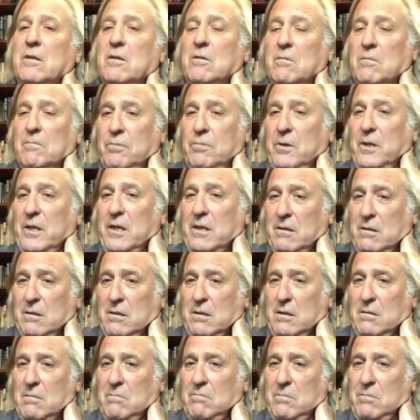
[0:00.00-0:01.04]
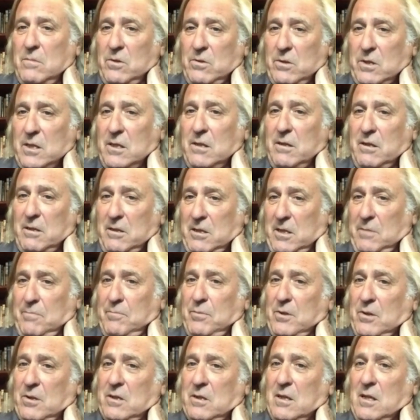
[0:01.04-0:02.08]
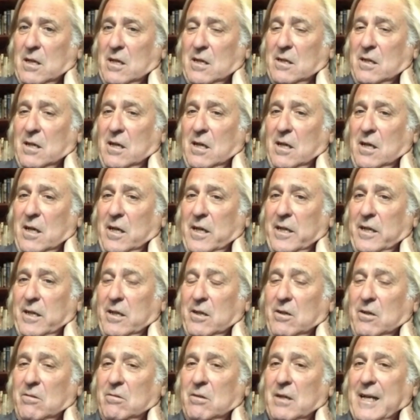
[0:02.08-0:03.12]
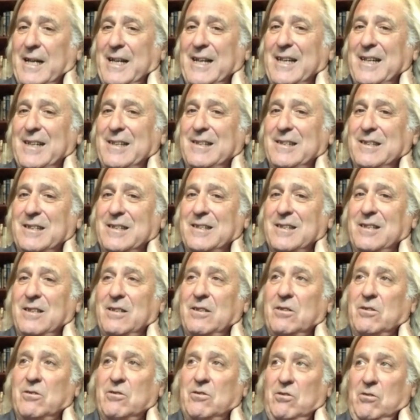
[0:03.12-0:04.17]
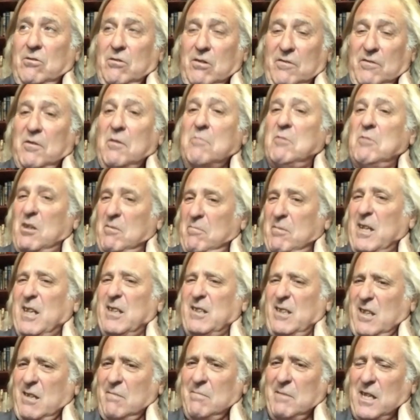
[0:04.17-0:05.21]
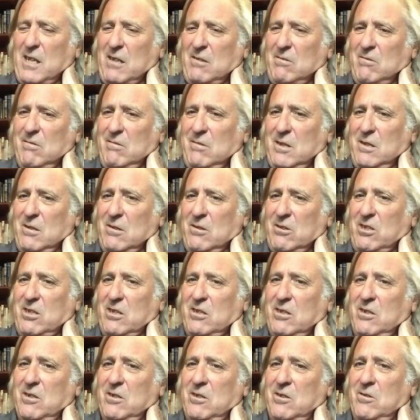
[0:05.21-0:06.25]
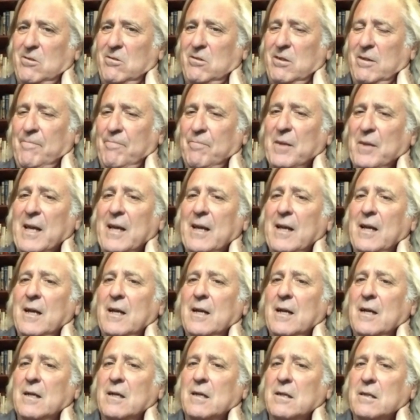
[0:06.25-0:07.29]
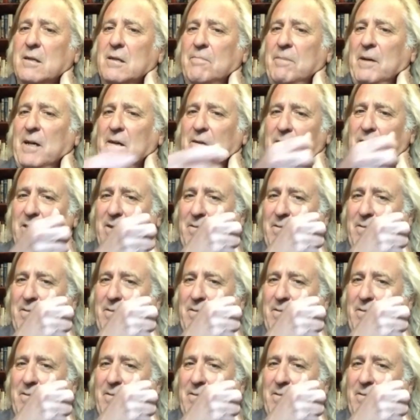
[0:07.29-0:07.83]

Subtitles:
putting most of these books on audio, and two of them are about to come out real soon. The Power of the